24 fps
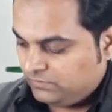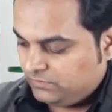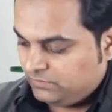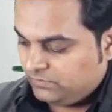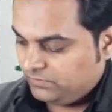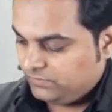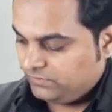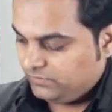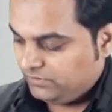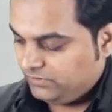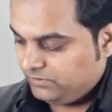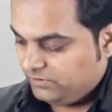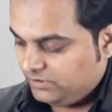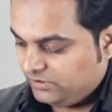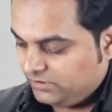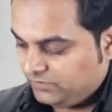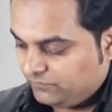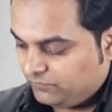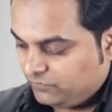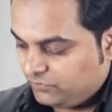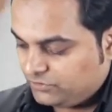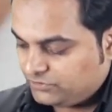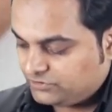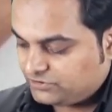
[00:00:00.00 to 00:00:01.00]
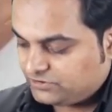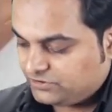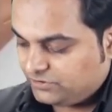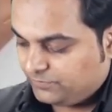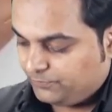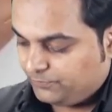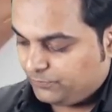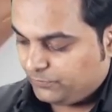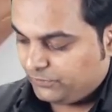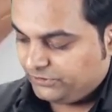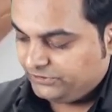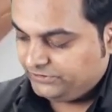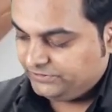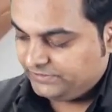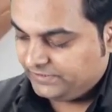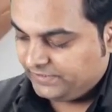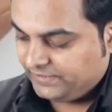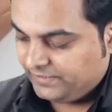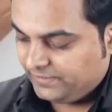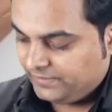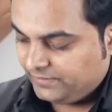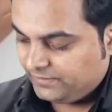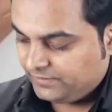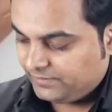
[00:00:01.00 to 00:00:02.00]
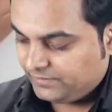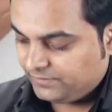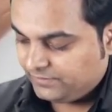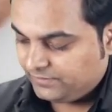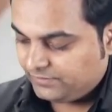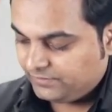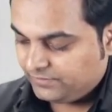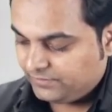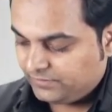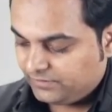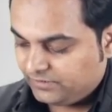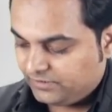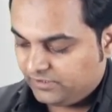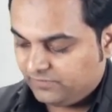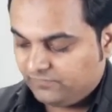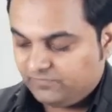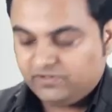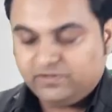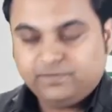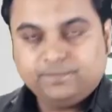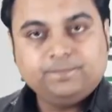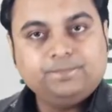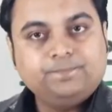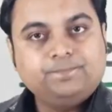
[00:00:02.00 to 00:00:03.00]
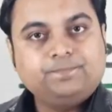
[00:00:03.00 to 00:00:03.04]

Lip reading: here was the point A given.